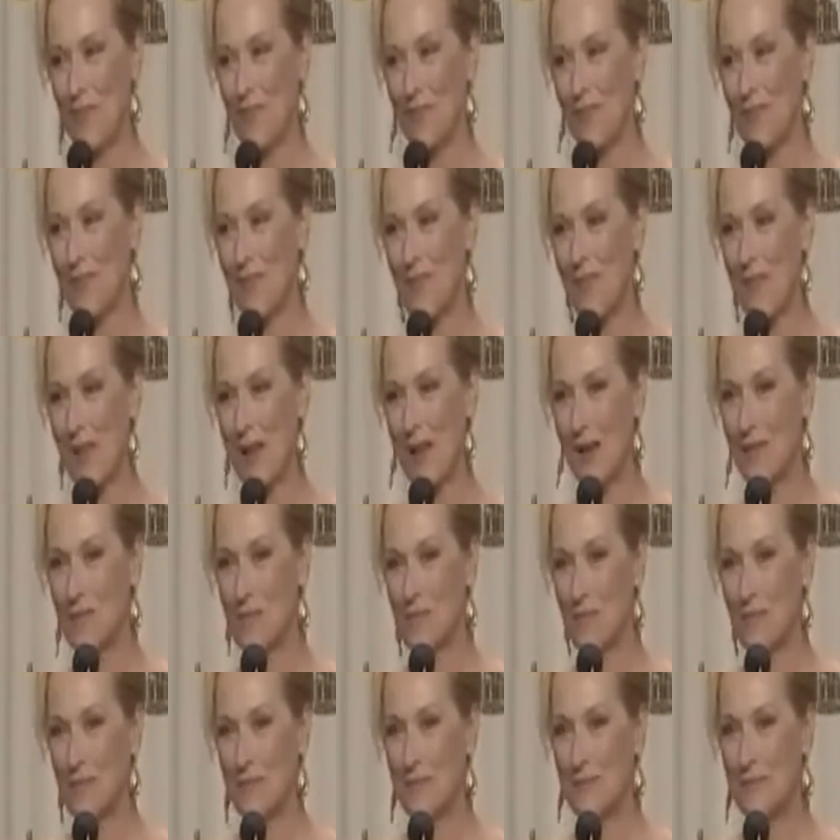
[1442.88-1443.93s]
felt as if she
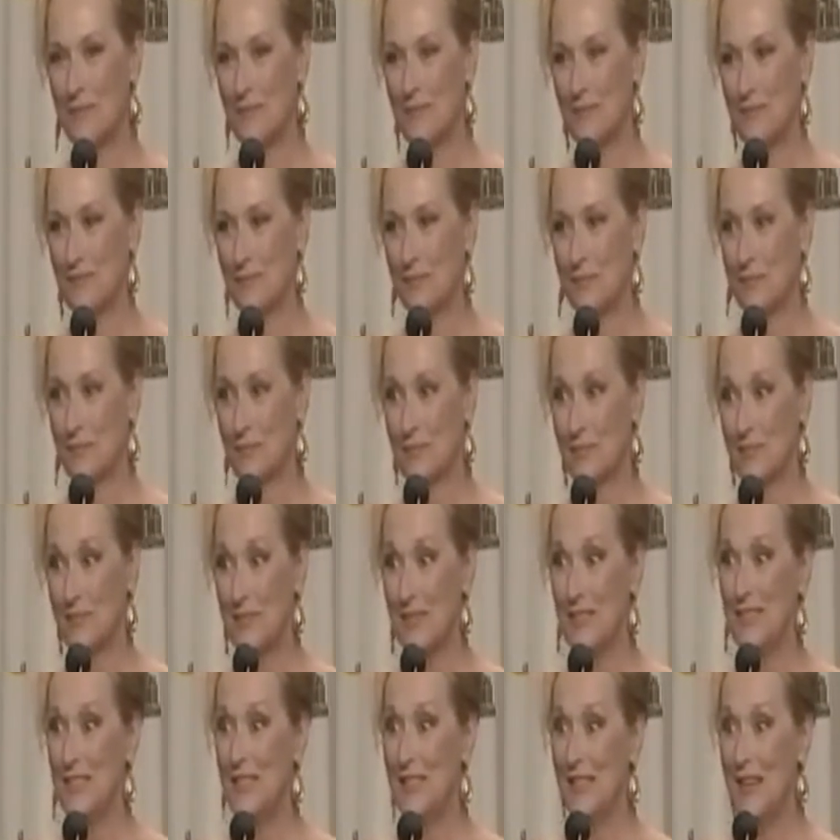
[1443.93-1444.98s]
were losing her
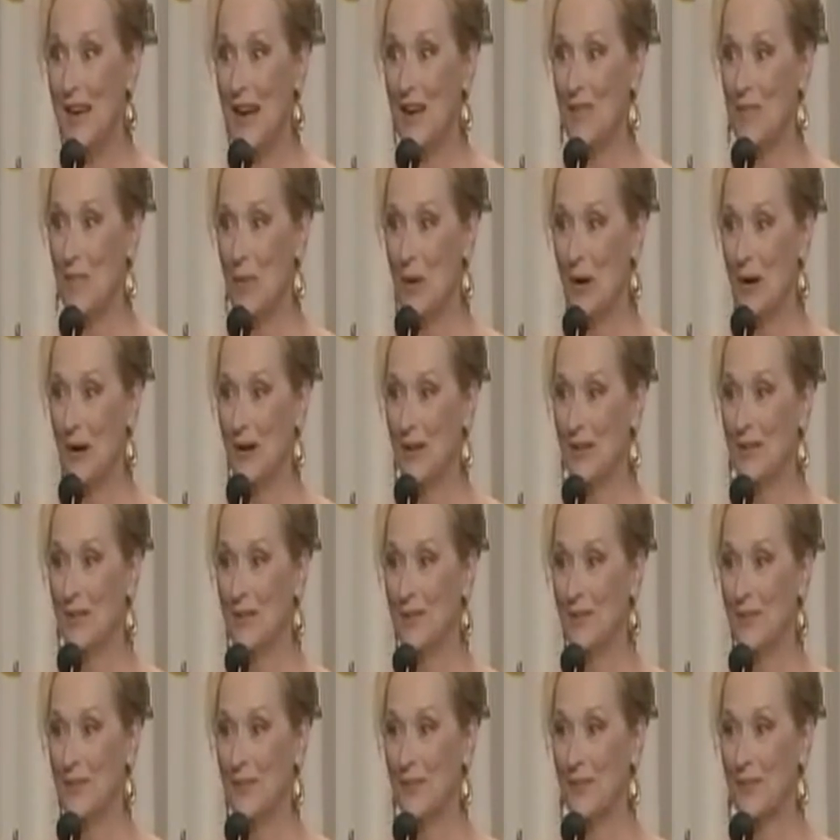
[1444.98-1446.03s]
sanity. The
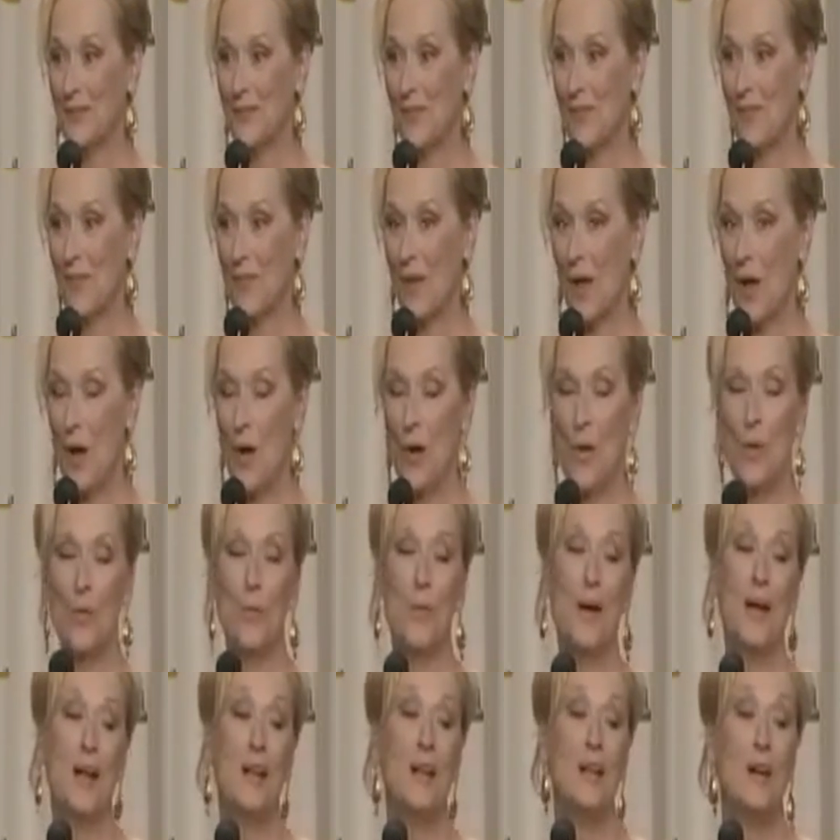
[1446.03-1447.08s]
worsening condition of John
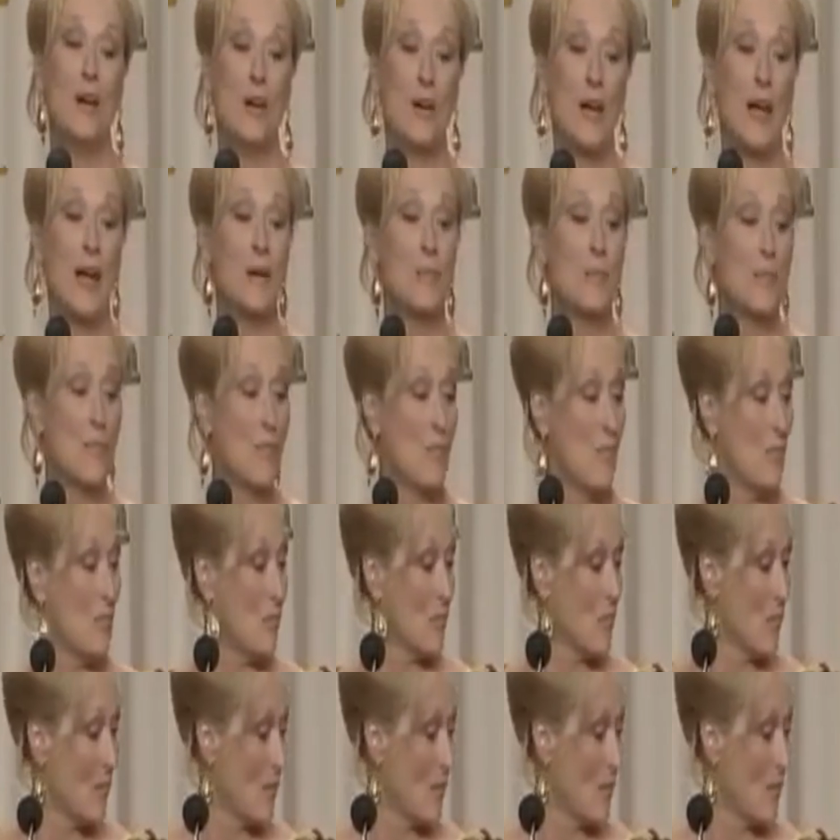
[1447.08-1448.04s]
heightened her distress,